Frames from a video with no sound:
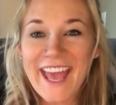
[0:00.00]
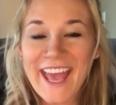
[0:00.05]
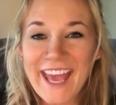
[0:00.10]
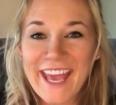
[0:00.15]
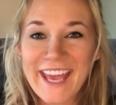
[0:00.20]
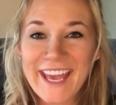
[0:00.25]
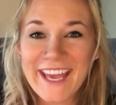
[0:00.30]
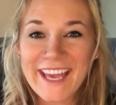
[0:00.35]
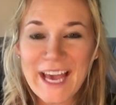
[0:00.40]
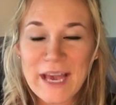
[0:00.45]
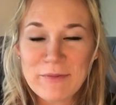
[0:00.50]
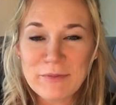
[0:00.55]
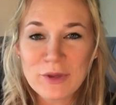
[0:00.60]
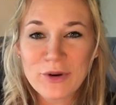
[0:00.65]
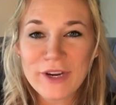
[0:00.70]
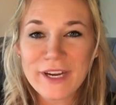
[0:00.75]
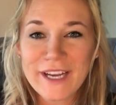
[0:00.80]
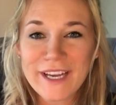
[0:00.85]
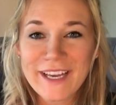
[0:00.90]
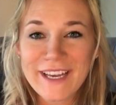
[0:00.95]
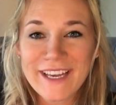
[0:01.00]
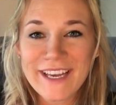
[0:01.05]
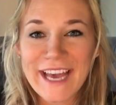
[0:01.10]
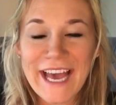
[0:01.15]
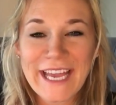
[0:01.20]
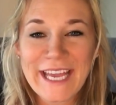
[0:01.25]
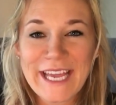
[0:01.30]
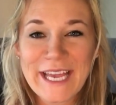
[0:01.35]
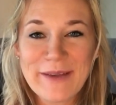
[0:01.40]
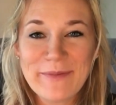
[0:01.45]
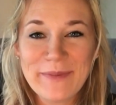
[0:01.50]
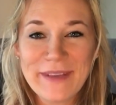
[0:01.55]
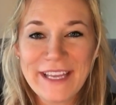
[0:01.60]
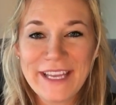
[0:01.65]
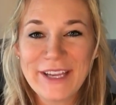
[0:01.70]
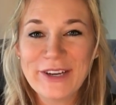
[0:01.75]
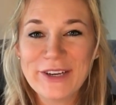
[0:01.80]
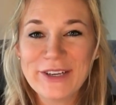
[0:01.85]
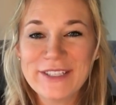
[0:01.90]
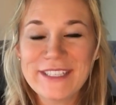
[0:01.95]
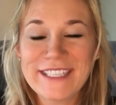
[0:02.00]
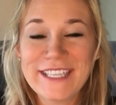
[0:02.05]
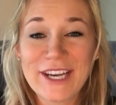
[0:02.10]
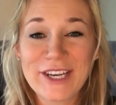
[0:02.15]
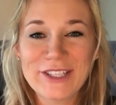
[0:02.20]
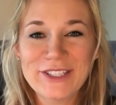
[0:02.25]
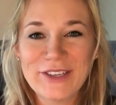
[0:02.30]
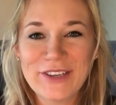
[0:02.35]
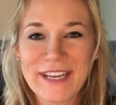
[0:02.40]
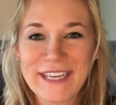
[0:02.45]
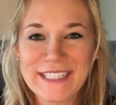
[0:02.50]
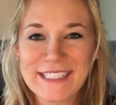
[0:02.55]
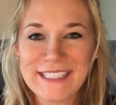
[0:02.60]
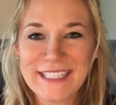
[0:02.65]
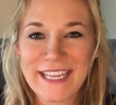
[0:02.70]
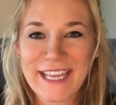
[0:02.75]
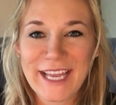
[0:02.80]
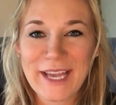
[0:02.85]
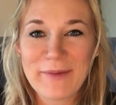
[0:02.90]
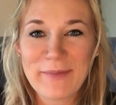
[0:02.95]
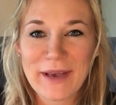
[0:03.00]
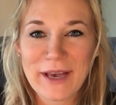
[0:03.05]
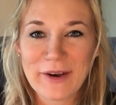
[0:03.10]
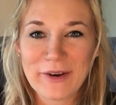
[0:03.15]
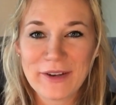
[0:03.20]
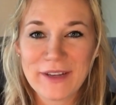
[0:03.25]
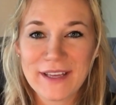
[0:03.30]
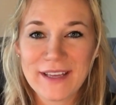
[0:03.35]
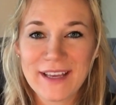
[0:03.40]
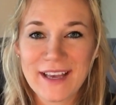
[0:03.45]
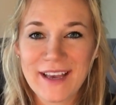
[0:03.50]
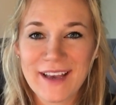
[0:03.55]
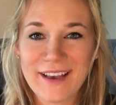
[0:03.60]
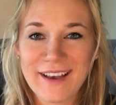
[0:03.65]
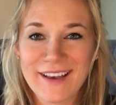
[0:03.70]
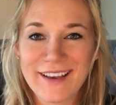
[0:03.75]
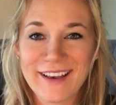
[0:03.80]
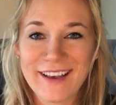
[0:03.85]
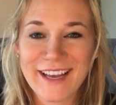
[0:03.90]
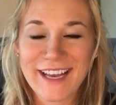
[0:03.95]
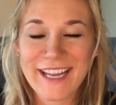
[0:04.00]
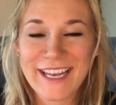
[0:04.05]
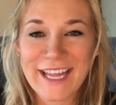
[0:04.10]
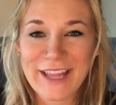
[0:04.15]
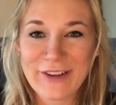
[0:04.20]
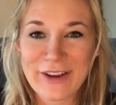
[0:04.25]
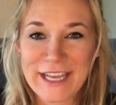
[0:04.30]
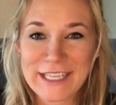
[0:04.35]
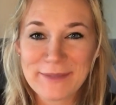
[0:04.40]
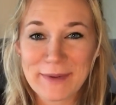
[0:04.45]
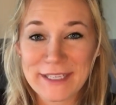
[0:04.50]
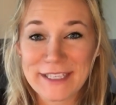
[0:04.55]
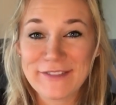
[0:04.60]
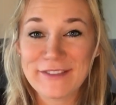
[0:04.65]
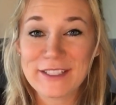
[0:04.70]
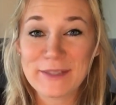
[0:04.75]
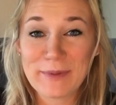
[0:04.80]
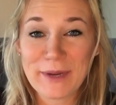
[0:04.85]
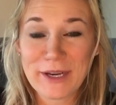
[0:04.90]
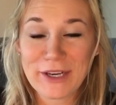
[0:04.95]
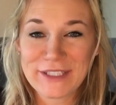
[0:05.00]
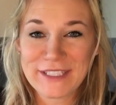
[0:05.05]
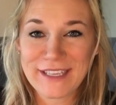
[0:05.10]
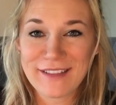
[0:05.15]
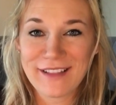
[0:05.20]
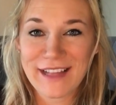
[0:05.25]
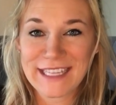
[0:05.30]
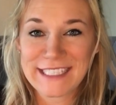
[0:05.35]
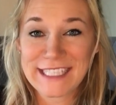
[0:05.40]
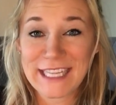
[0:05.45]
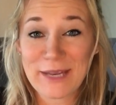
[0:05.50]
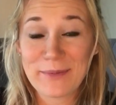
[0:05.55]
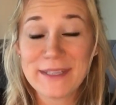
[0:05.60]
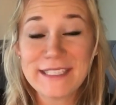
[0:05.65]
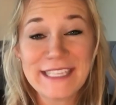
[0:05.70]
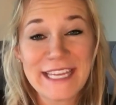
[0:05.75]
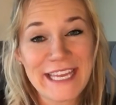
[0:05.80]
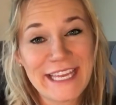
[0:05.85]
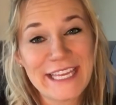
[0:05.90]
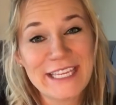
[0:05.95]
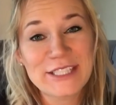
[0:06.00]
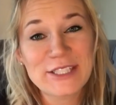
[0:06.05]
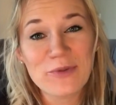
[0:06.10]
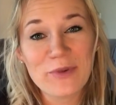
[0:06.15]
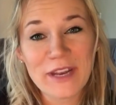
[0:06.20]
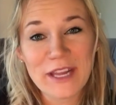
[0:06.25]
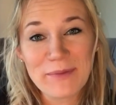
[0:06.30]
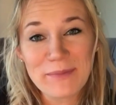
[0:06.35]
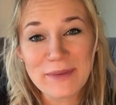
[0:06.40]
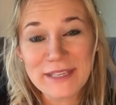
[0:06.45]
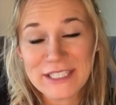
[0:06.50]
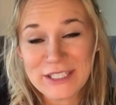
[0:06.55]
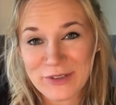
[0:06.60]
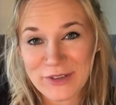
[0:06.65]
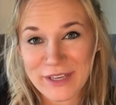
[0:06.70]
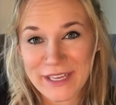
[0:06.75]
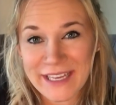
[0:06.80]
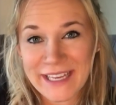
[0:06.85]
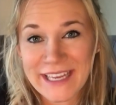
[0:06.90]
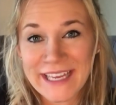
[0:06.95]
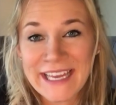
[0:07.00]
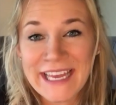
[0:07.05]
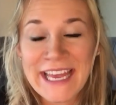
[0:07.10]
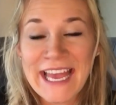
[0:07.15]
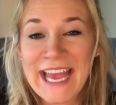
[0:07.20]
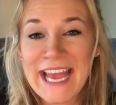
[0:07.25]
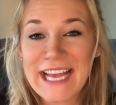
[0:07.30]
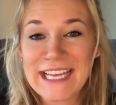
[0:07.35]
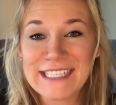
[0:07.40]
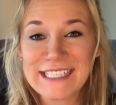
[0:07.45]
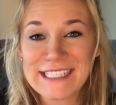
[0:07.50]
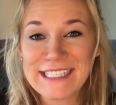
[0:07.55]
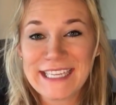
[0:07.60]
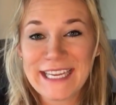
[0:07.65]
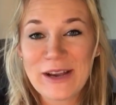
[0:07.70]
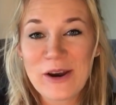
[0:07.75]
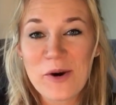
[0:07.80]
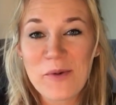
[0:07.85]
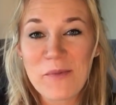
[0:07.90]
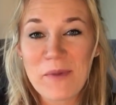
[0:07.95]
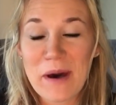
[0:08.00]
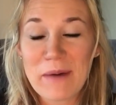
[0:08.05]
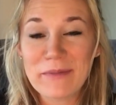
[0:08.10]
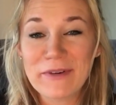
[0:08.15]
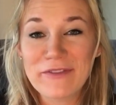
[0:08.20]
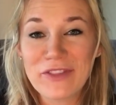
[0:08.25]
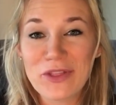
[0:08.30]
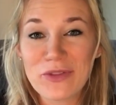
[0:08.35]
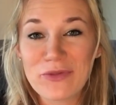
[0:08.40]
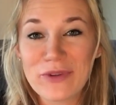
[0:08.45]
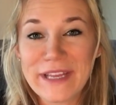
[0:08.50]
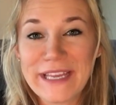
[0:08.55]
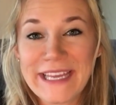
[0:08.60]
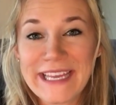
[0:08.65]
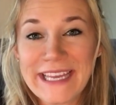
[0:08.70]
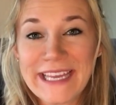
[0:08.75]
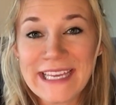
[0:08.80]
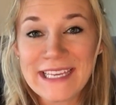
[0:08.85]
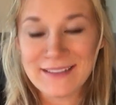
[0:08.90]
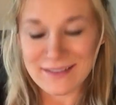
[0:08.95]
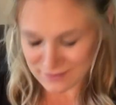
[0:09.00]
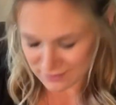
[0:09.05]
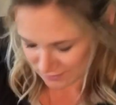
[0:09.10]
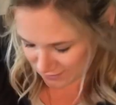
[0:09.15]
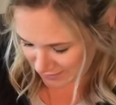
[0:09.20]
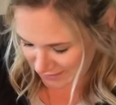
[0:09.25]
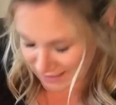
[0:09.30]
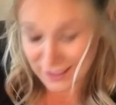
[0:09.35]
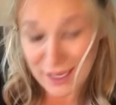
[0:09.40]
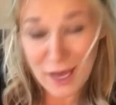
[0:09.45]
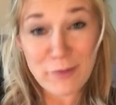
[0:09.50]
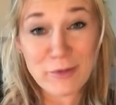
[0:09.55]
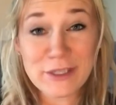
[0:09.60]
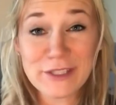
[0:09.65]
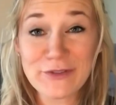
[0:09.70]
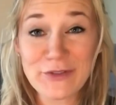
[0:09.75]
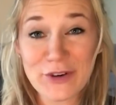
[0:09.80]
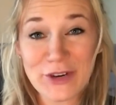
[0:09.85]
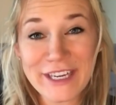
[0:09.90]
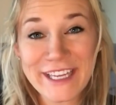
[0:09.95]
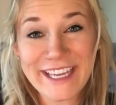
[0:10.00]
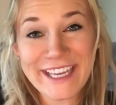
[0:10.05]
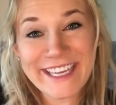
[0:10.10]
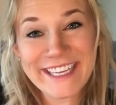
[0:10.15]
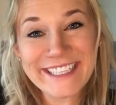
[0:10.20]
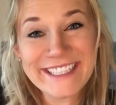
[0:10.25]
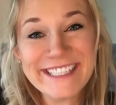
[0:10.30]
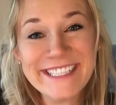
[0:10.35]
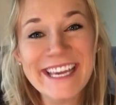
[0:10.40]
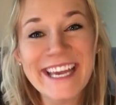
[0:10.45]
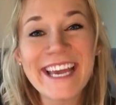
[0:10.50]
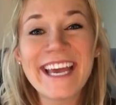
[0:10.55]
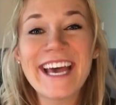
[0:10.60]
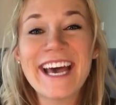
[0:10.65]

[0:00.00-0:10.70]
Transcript: Hey, I'm Laura. I am here to talk to you guys today about another aspect of this parenting class that I've been taking. So what I've been doing as a stay-at-home mom of three, almost four kids,